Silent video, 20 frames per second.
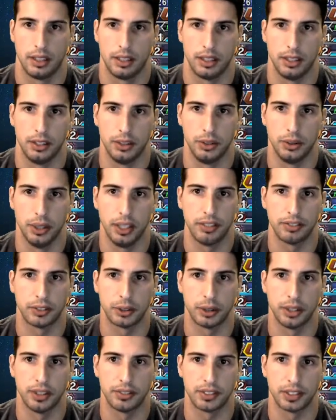do I have Tree
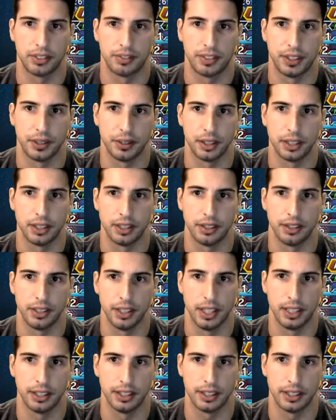of Sephira?
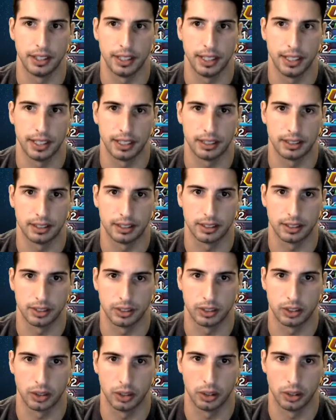Not yet.
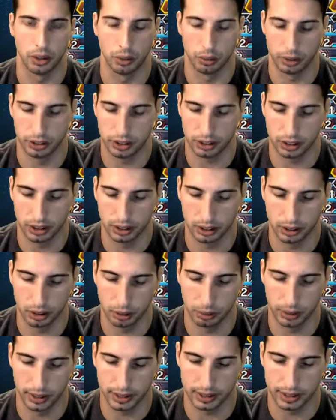So we're just gonna go
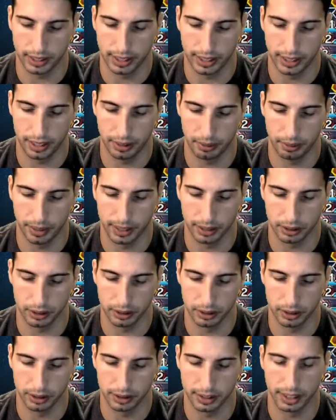with a
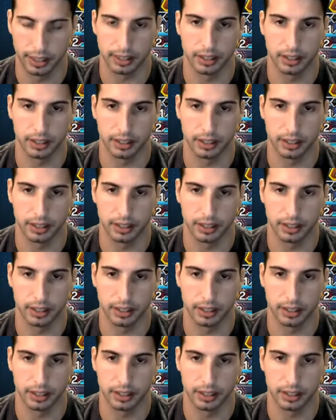regular kick.